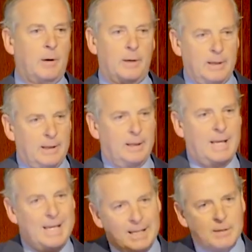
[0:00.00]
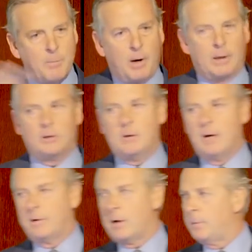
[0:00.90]
Well, and in this market, you
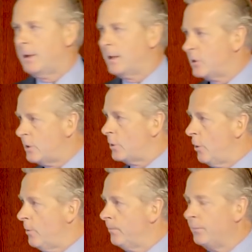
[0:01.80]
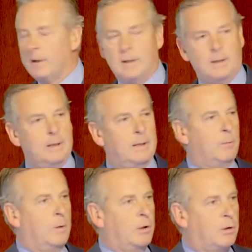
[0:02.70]
have a company like Cisco,
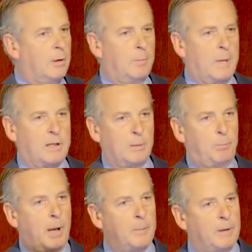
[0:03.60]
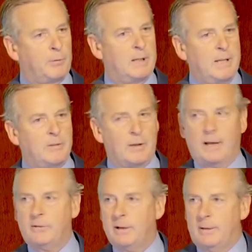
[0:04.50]
which makes the plumbing for the
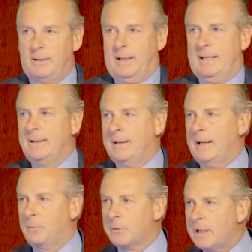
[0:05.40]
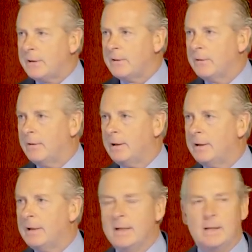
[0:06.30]
internet, and yeah, the internet was it,
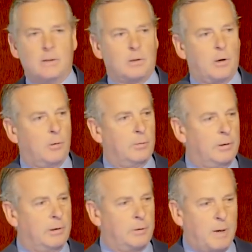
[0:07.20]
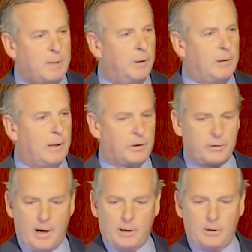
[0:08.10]
right? So $20 billion
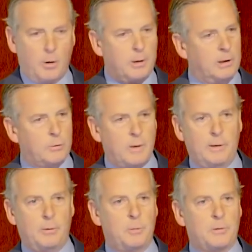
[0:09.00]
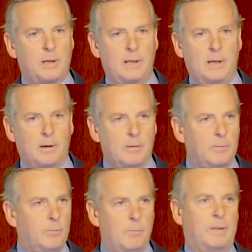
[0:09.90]
stock growing at 20, 30% a year,
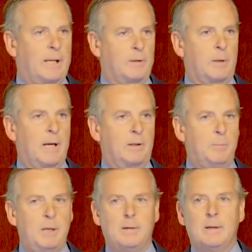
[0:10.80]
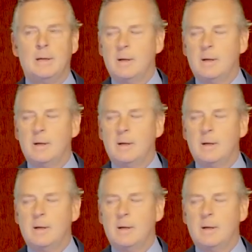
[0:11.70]
that's where you had to be.